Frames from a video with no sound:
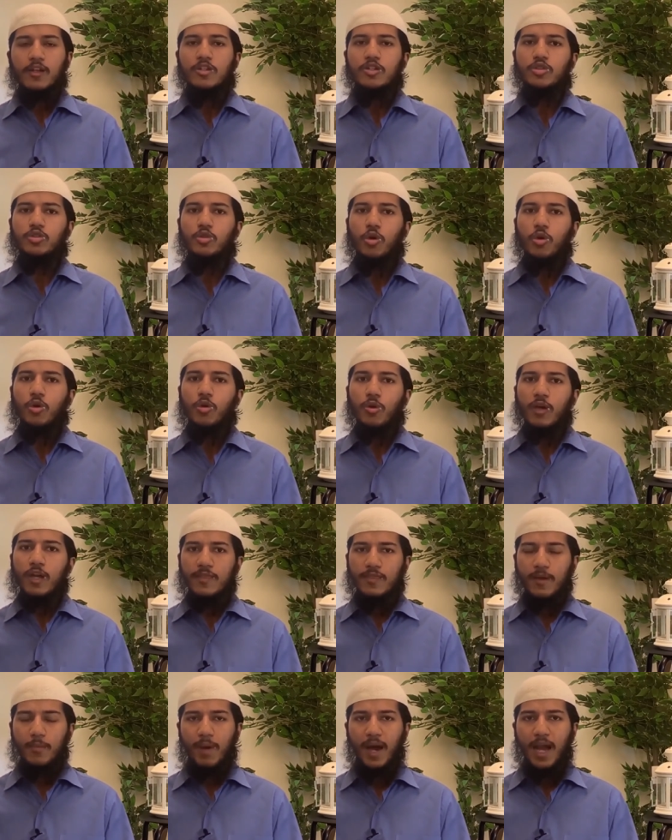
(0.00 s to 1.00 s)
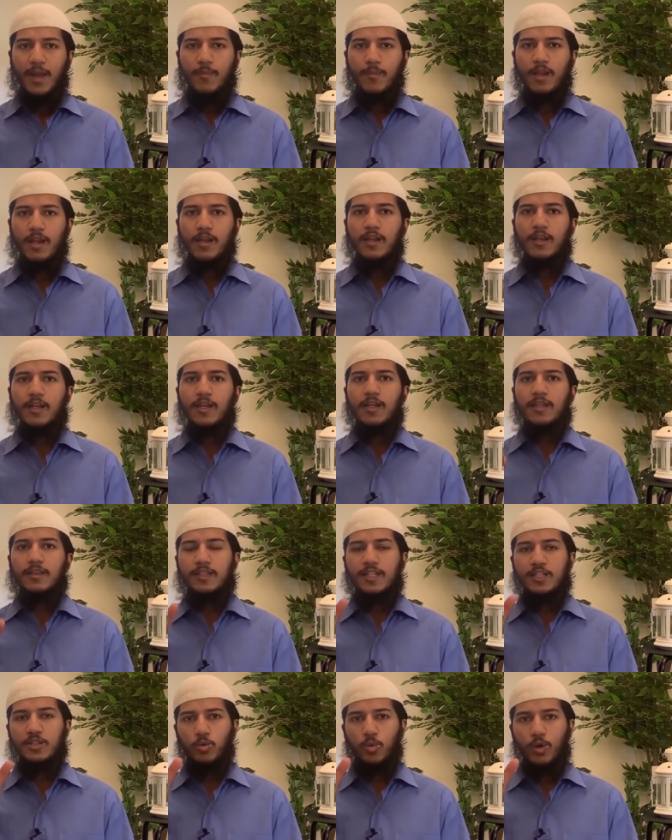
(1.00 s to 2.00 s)
So in the Bible,
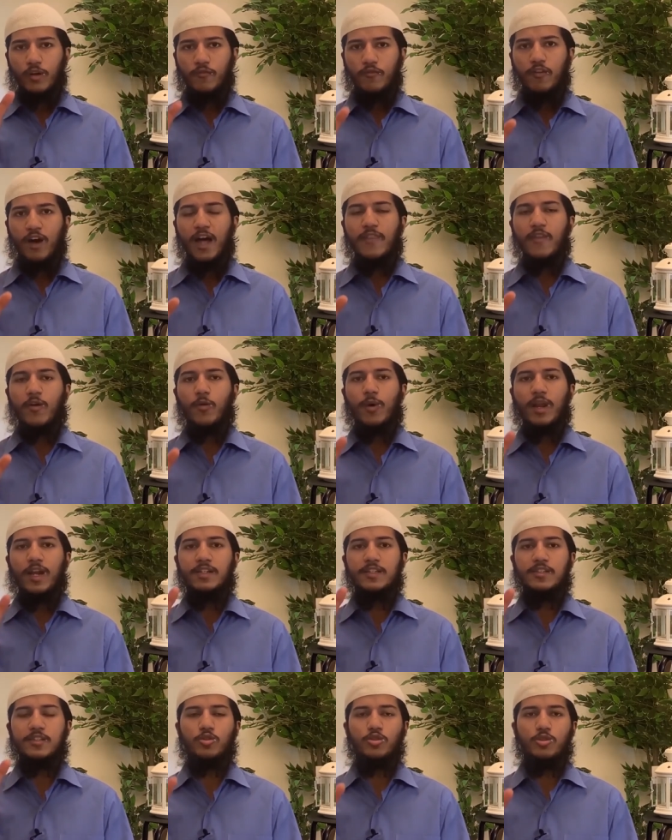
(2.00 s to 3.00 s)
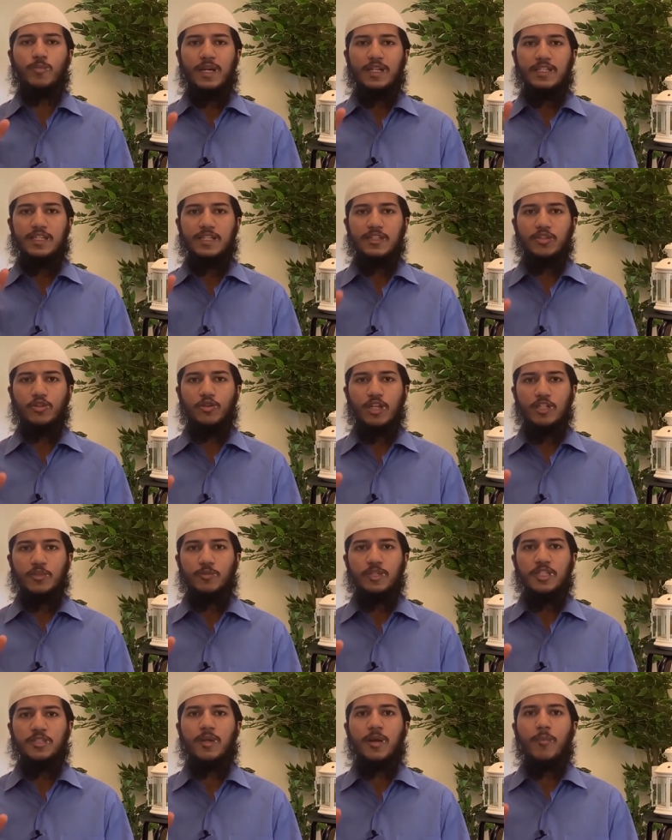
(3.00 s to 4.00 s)
this word Father, when it is used by Jesus Christ,
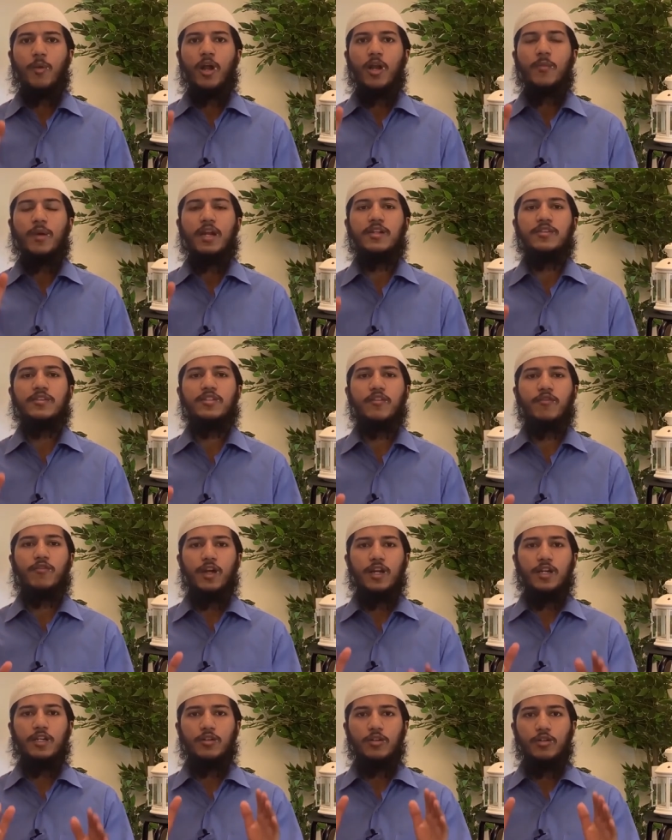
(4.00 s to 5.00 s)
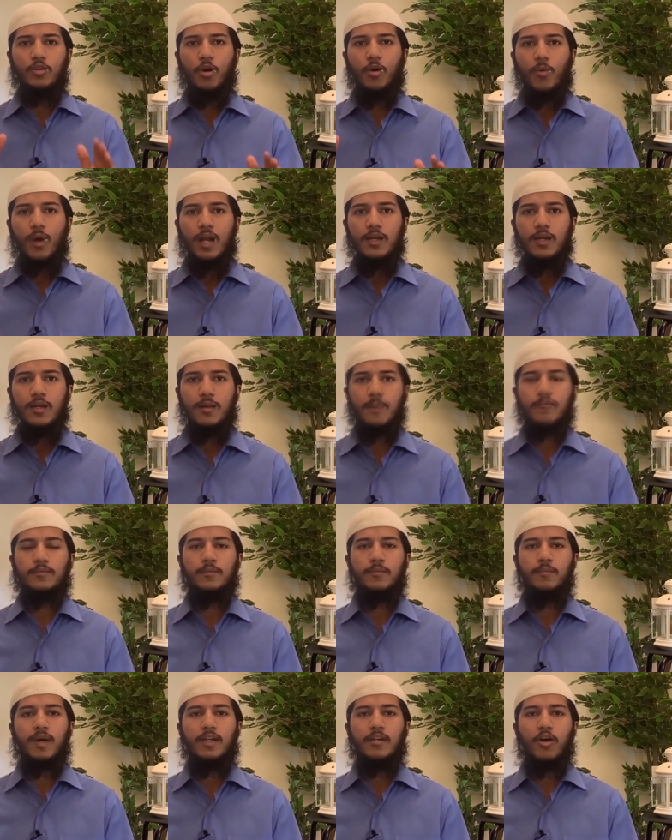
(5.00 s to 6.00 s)
peace be upon him, it is referring to no one
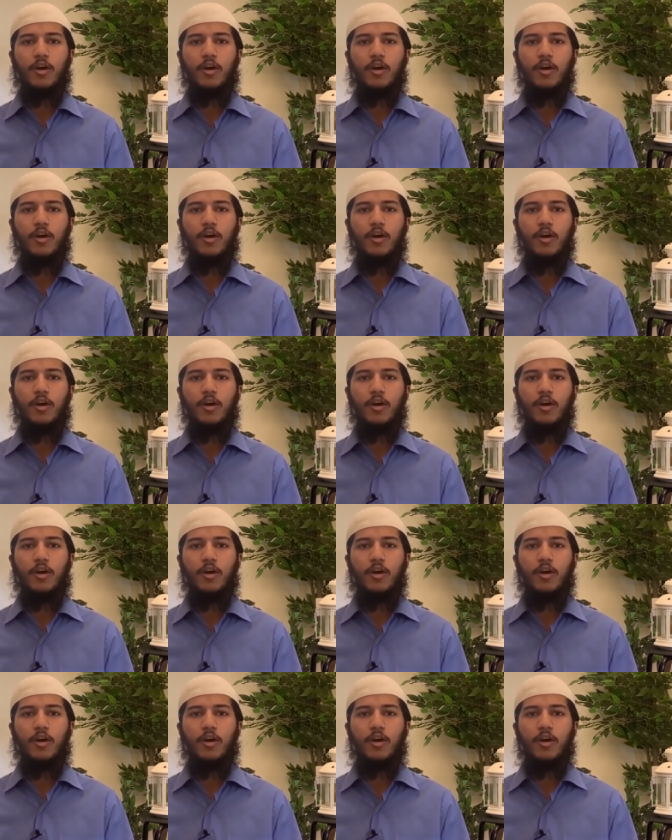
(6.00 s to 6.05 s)
but